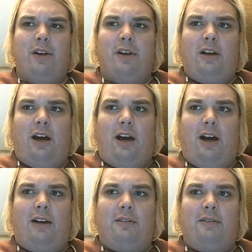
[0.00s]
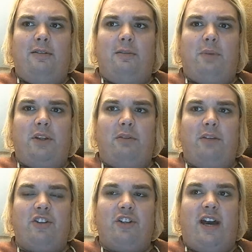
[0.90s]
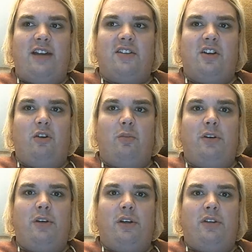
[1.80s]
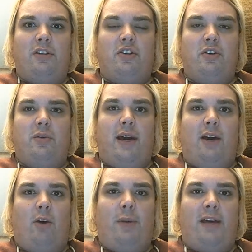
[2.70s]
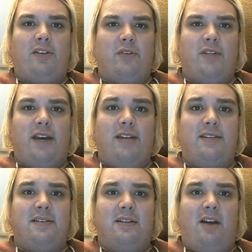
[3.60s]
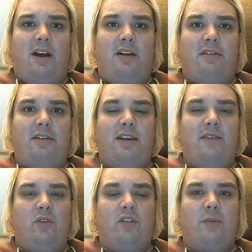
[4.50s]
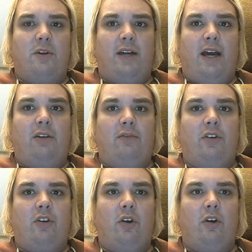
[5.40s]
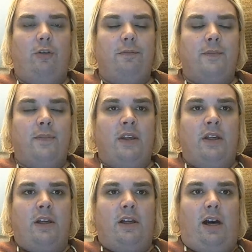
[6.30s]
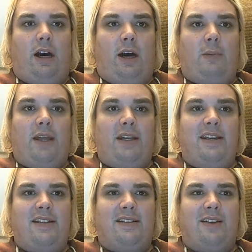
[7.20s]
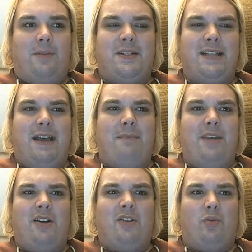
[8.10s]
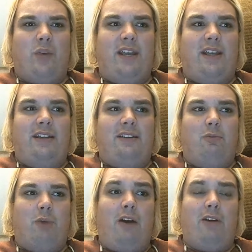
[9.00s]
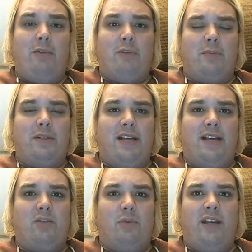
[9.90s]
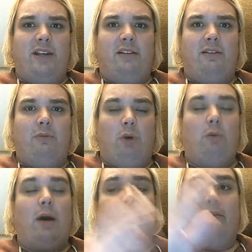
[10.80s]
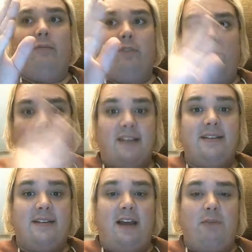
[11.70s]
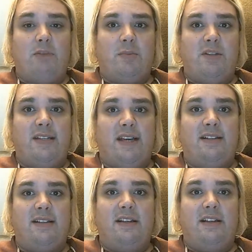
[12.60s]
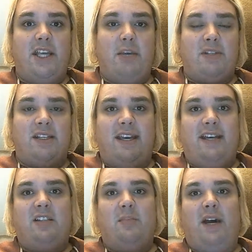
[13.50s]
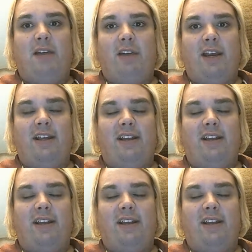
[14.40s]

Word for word: Uh, but the rich guy's home to help exorcise uh, the evil spirit out of the girl. Um, and he's upset because Reigen, while he was possessed, Reigen, well, while this guy was possessed, he was kicked by Reigen.